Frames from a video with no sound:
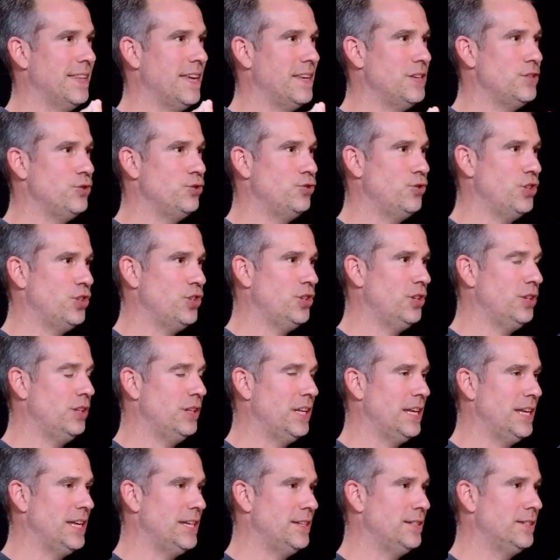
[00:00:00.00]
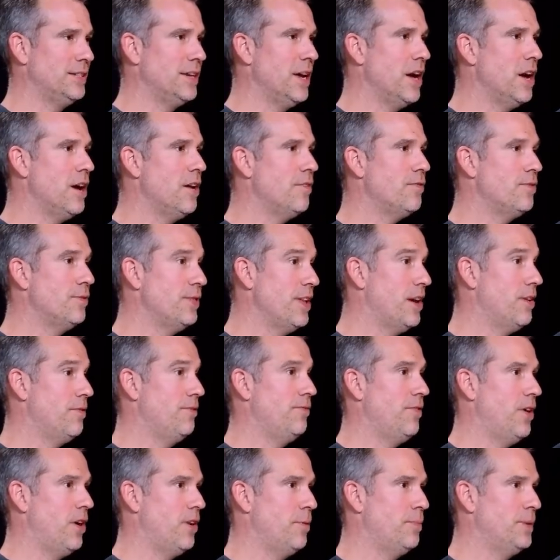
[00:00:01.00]
their nutritional needs from their
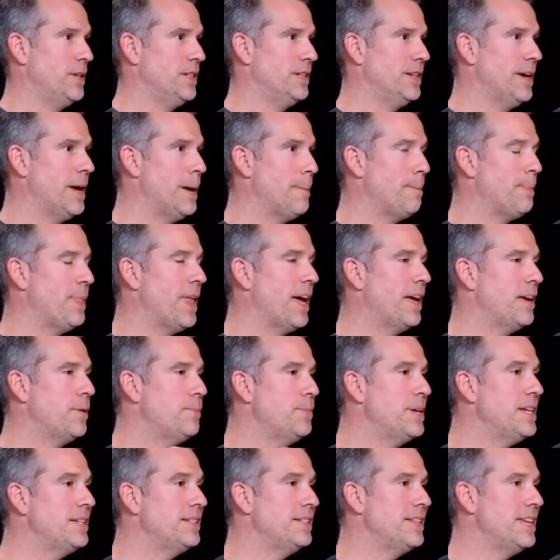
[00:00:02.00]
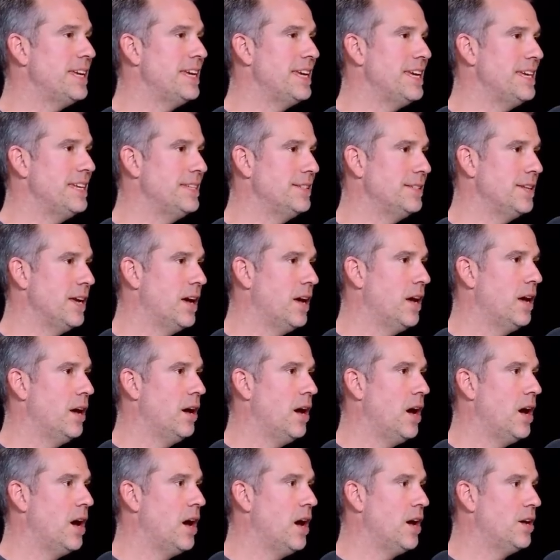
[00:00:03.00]
environment. And obesity is
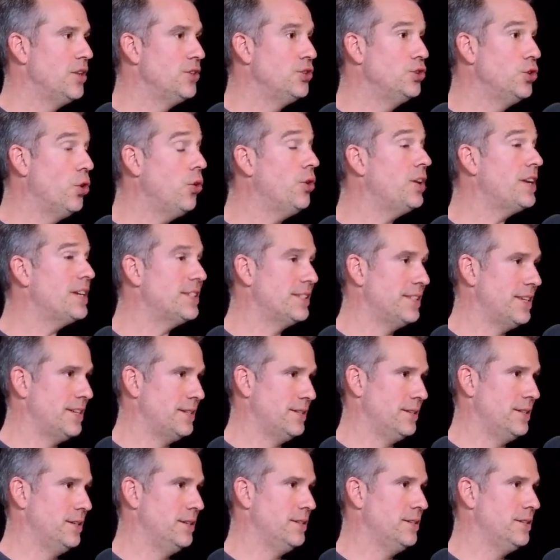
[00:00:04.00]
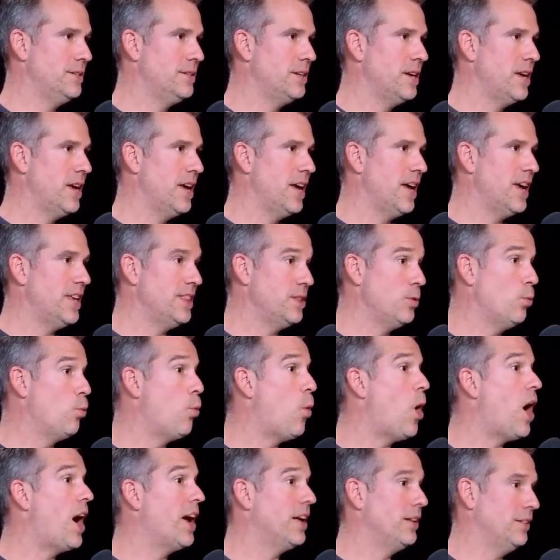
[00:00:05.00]
non-existent in the
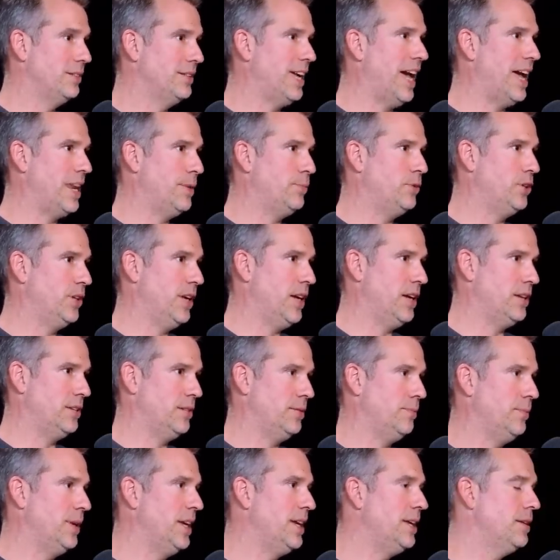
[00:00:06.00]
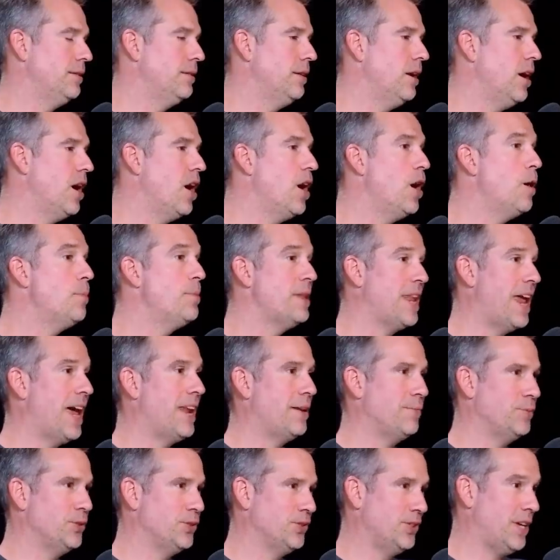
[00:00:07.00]
wild animal kingdom. In urban
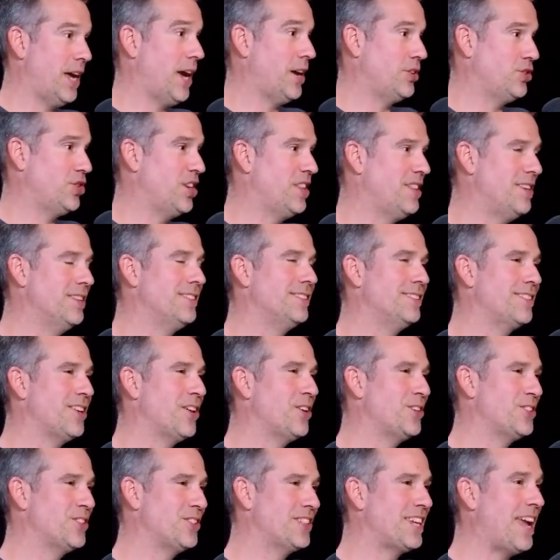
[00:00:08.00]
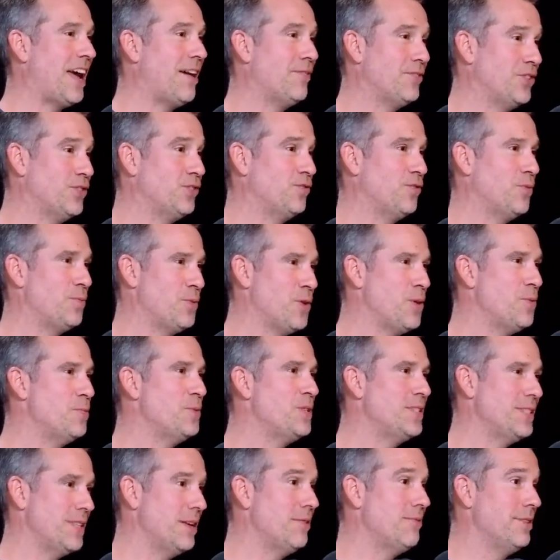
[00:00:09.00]
animals, actually, that start to scavenge from
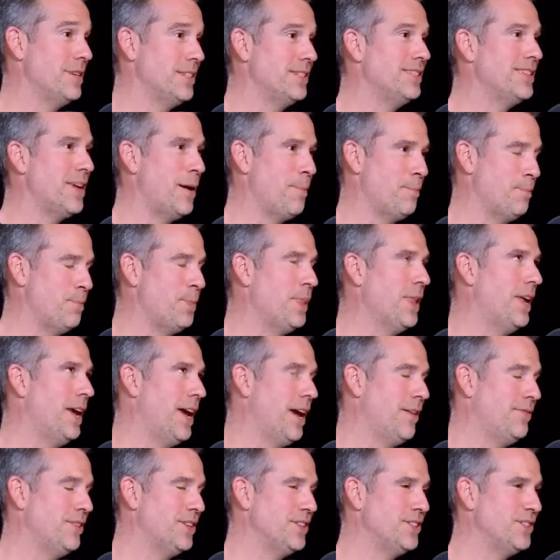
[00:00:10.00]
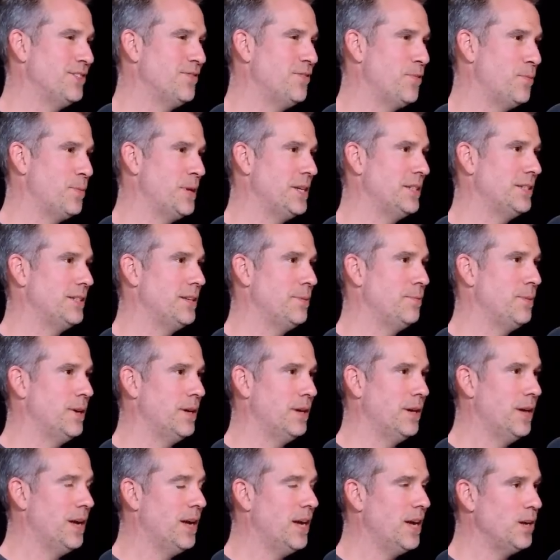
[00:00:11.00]
humans, there is some evidence of obesity.
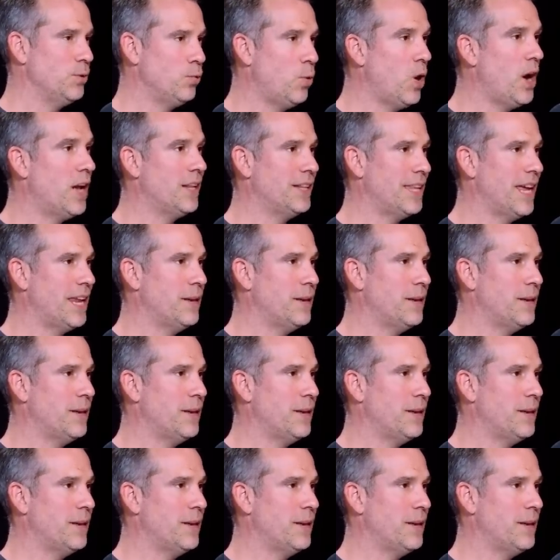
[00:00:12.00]
But in wild